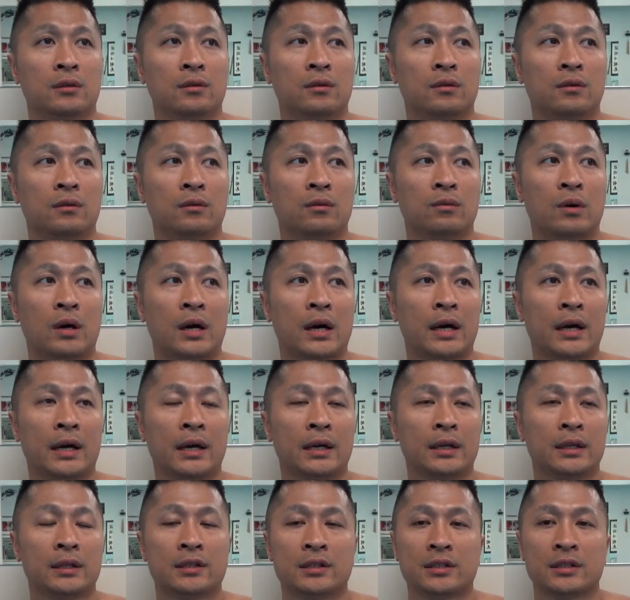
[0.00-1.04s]

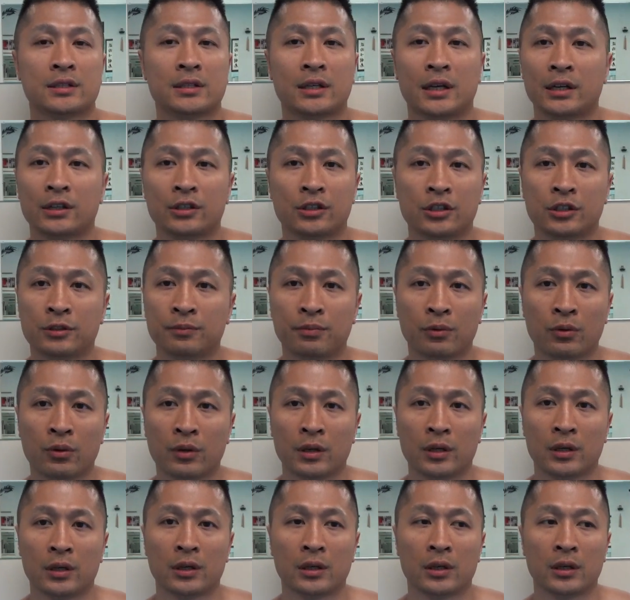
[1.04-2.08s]
why? This is not a
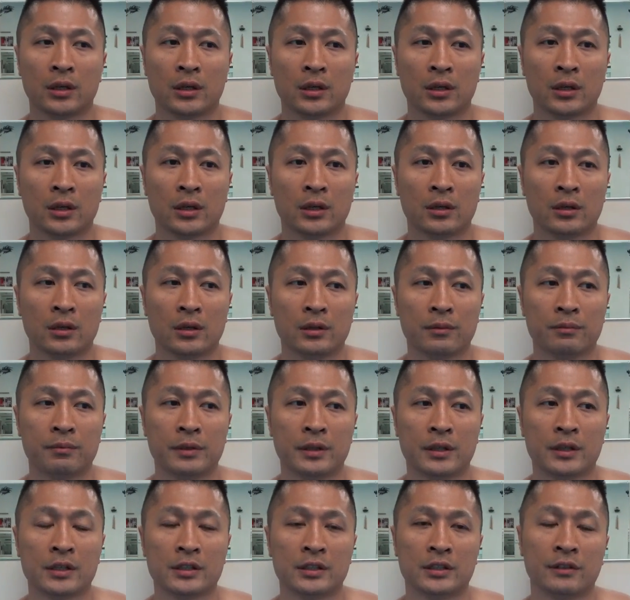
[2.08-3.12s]
sport.
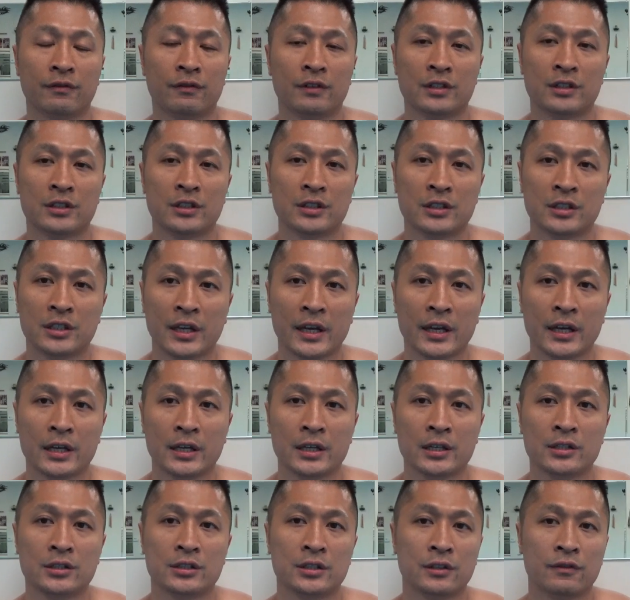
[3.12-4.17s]
Because if it's
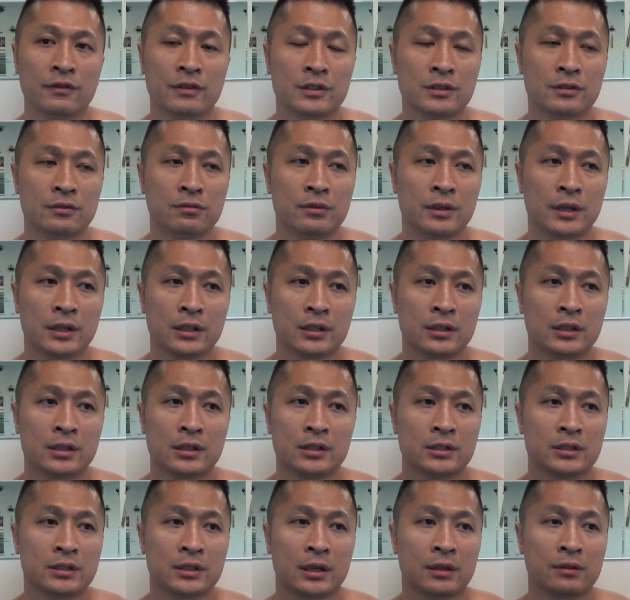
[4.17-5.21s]
staged, if it's rigged, then
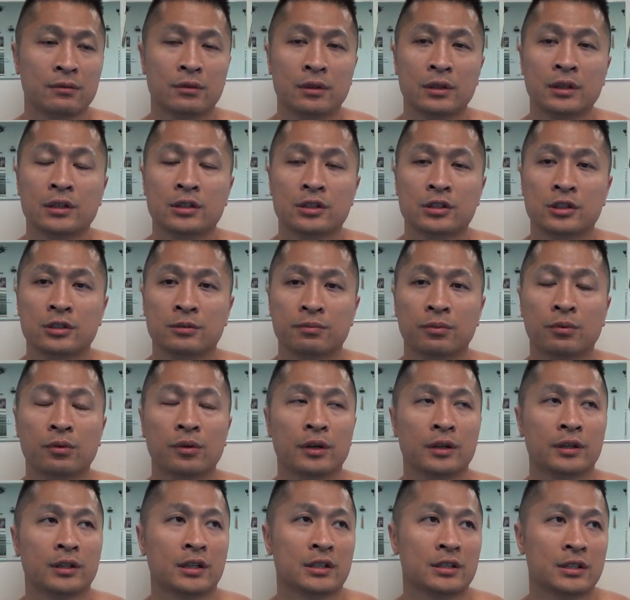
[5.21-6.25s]
it's not really a sport,
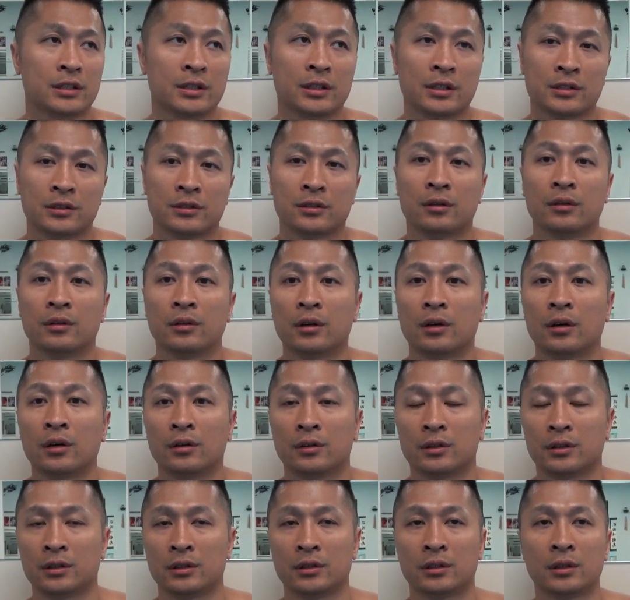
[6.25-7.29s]
and that's against the law.
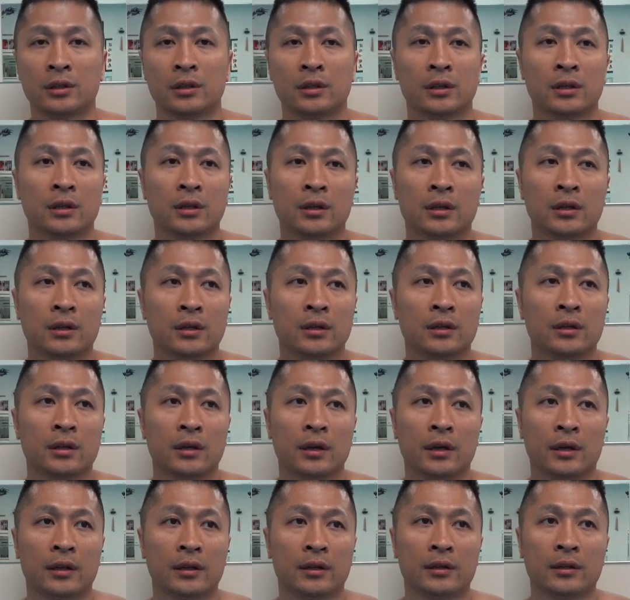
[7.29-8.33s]
And
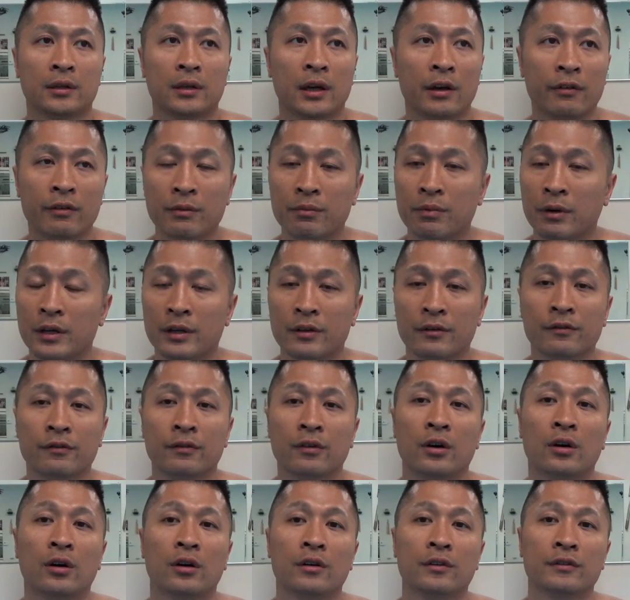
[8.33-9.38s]
and everybody
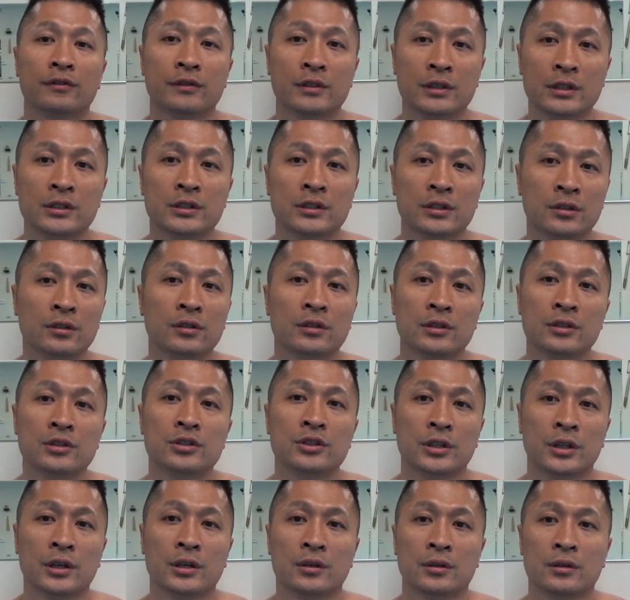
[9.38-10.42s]
involved needs to go to
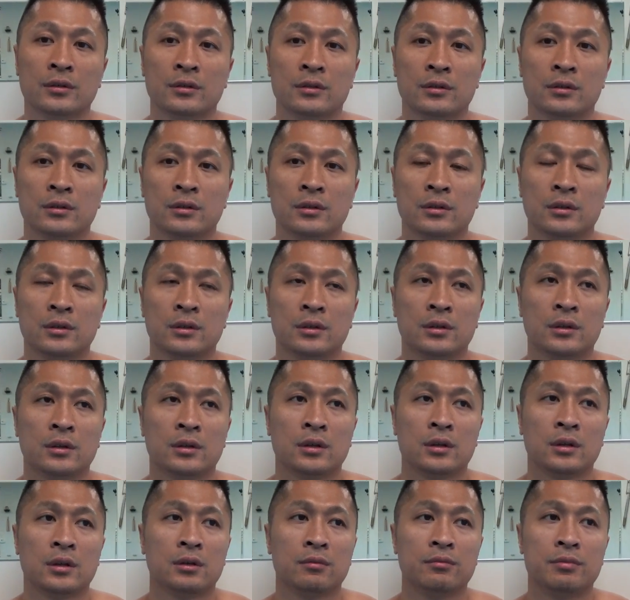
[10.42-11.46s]
jail
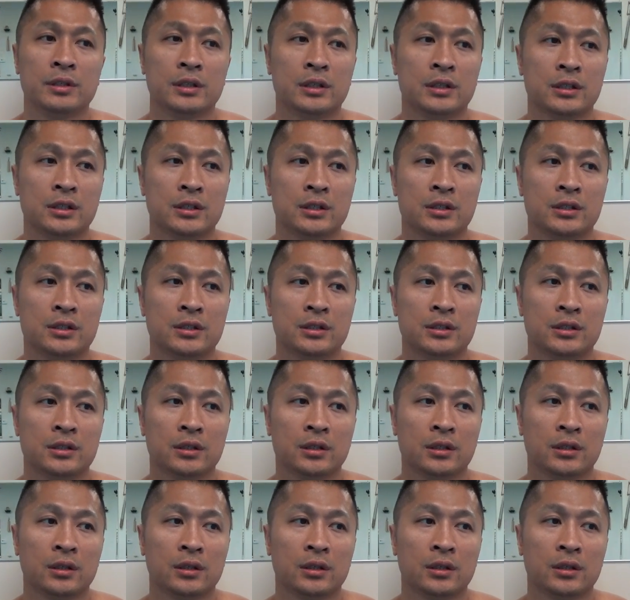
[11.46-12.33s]
because